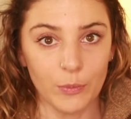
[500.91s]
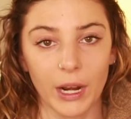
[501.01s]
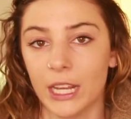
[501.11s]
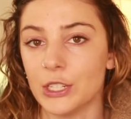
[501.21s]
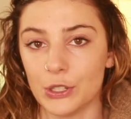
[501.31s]
but
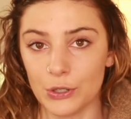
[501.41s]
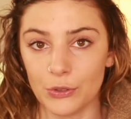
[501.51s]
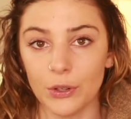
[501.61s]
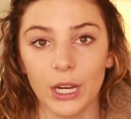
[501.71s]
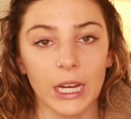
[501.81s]
I
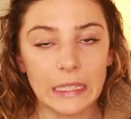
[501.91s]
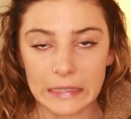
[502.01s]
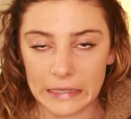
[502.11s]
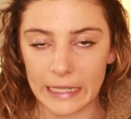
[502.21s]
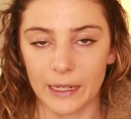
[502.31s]
do
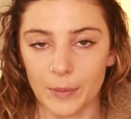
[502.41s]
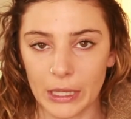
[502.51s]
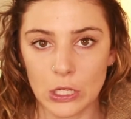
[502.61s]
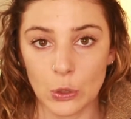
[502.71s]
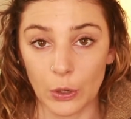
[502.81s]
lean a
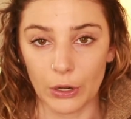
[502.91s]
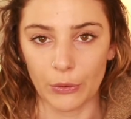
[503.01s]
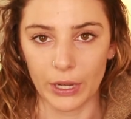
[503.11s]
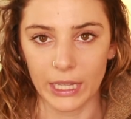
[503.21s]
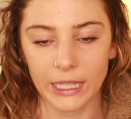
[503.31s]
bit toward
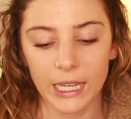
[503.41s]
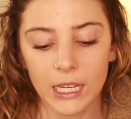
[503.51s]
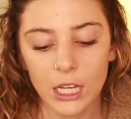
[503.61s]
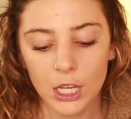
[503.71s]
oily.